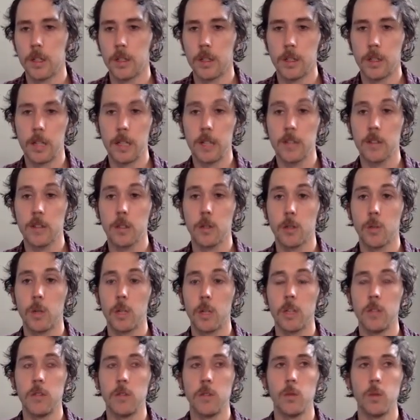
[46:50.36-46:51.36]
that's a good way
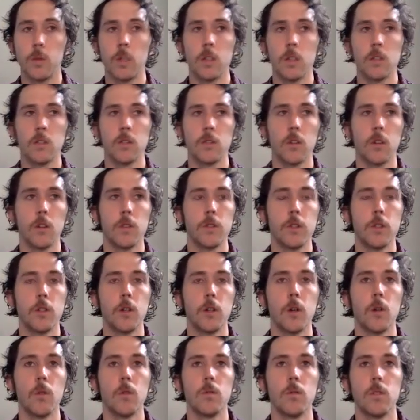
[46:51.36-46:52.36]
to do it. So if you
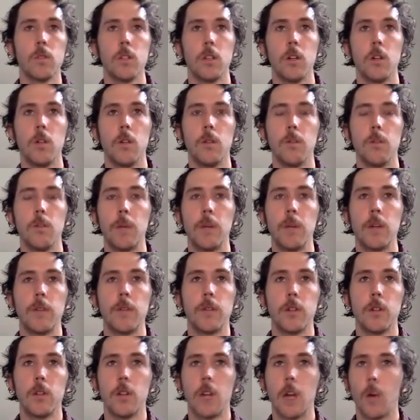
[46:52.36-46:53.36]
don't, maybe if
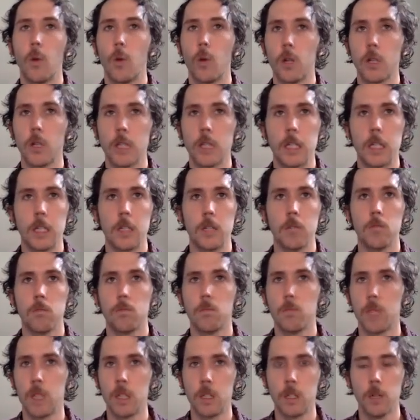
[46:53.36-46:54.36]
you're not working
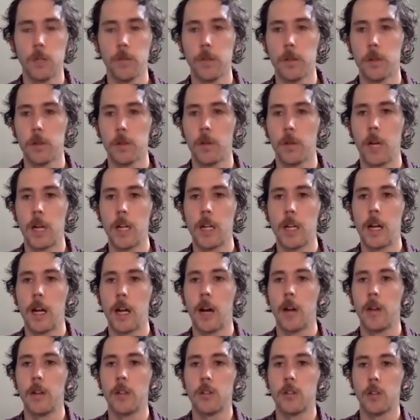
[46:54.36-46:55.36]
in your field right now
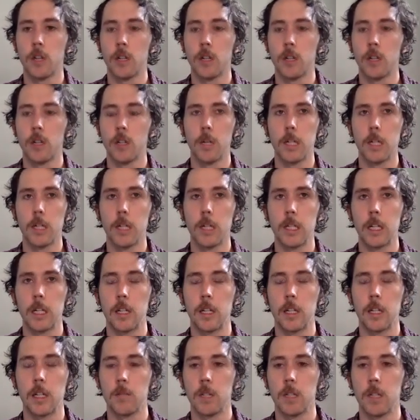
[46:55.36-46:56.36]
and you're trying to break
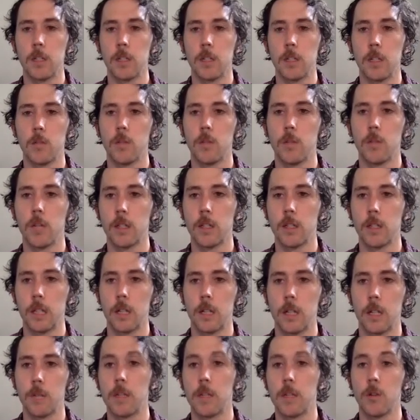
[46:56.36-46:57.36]
in, and you would like to
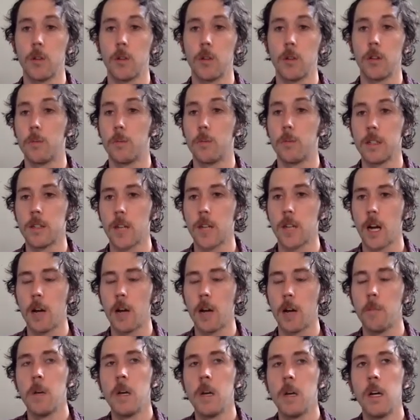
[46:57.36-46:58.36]
get a mentor in the
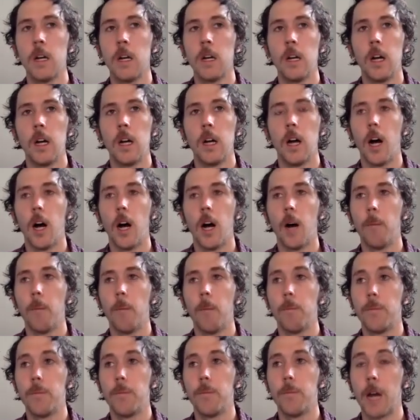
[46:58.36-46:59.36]
meantime,
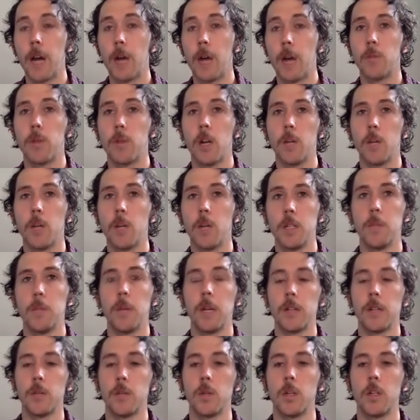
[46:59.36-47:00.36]
that would probably be the
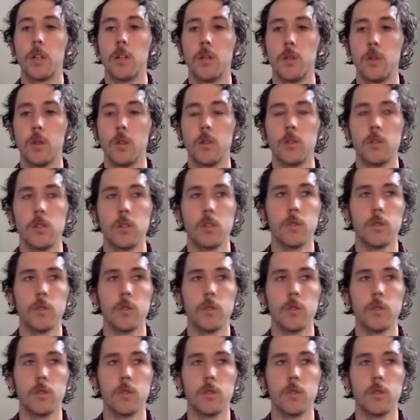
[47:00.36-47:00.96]
best way to do it, is